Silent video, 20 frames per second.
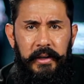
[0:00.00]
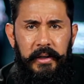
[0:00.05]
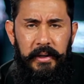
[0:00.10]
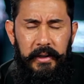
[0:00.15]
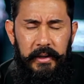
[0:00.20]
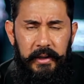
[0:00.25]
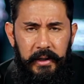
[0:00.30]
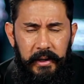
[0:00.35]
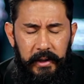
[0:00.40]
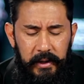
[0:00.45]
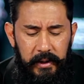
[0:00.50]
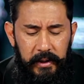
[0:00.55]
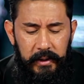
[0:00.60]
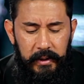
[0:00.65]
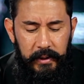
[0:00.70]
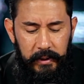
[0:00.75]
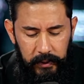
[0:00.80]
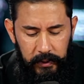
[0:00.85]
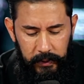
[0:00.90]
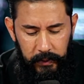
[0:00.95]

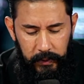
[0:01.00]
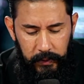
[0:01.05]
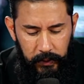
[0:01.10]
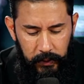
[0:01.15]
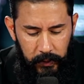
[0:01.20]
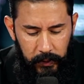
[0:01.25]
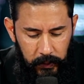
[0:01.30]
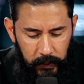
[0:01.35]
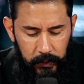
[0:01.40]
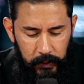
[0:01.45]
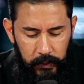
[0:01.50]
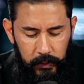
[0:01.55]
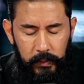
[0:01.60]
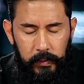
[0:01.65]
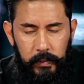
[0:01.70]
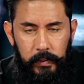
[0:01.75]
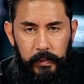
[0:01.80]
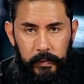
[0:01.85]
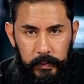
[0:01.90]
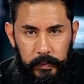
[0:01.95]

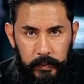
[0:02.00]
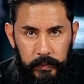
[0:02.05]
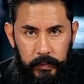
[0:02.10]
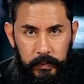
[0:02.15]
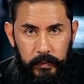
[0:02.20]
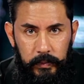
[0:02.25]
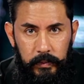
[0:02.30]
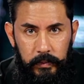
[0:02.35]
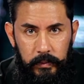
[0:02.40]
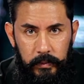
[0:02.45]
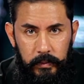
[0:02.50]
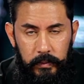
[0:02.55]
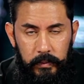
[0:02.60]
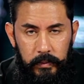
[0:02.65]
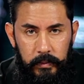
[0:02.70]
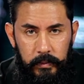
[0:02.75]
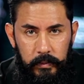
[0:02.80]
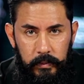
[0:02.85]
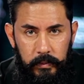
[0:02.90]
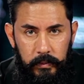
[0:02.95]

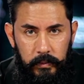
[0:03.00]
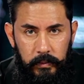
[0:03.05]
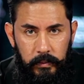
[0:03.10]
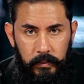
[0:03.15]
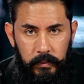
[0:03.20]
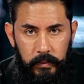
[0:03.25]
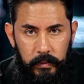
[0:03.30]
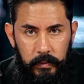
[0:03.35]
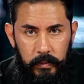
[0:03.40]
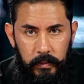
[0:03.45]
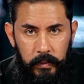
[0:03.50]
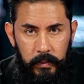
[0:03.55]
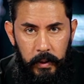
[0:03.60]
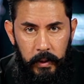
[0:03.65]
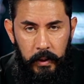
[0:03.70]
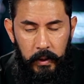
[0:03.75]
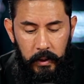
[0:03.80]
(no one is talking)